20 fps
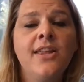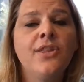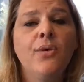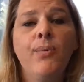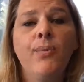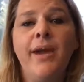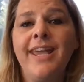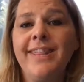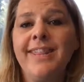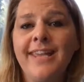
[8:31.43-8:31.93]

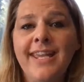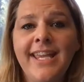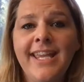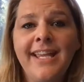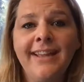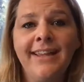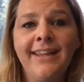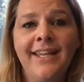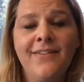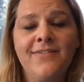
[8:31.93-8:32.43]
the way that
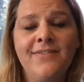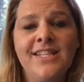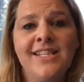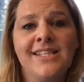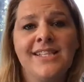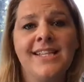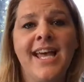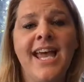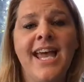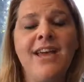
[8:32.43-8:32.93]
he lived
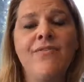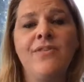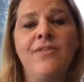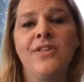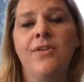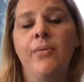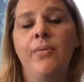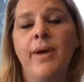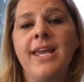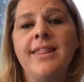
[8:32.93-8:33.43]
his life
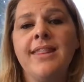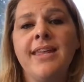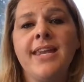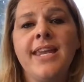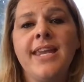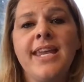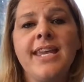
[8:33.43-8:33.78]
and the way that